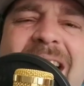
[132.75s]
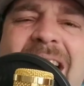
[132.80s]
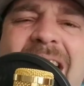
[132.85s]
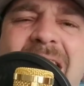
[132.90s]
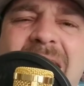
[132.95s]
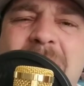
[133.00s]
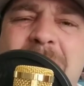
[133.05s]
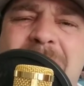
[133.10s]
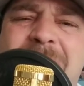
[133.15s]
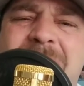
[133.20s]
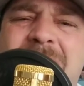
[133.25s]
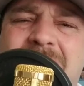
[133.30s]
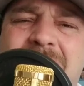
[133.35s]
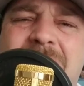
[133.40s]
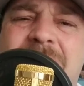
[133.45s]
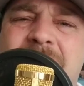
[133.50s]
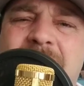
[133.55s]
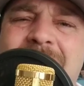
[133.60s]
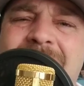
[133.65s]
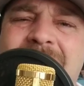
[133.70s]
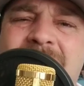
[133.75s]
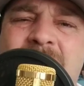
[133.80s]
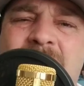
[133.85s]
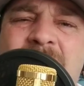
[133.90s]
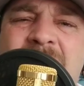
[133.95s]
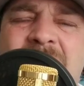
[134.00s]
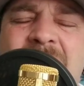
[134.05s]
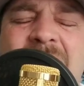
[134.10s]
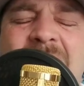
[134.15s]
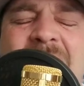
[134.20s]
I am Philly
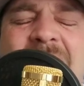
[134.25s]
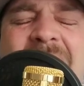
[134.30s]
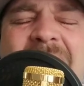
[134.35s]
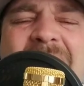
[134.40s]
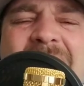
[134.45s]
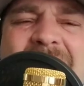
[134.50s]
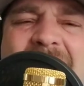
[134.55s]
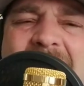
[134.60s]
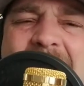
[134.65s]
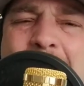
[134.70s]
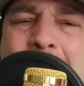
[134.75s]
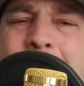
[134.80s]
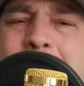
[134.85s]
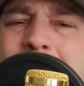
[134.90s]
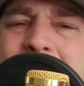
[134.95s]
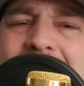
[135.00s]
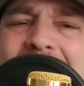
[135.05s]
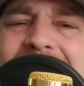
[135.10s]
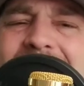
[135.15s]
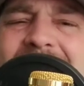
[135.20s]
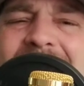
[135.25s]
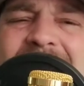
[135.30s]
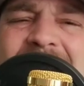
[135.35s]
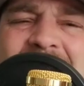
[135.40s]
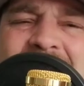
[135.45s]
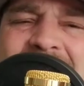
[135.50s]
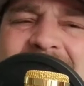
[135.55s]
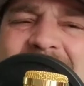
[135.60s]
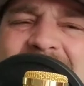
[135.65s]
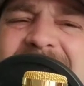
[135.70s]
Foothills, and I am back
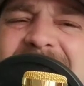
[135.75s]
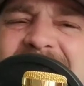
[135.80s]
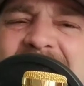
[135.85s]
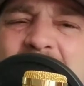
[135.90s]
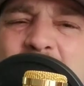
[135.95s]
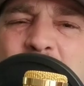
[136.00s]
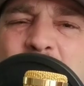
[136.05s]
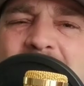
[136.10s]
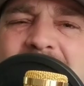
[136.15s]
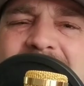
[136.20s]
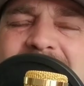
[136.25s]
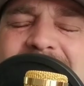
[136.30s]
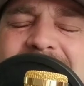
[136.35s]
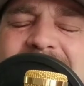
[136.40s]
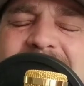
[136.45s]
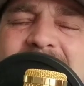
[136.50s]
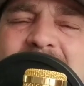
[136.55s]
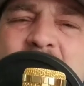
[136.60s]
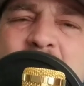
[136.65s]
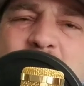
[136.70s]
in the Nest Out West,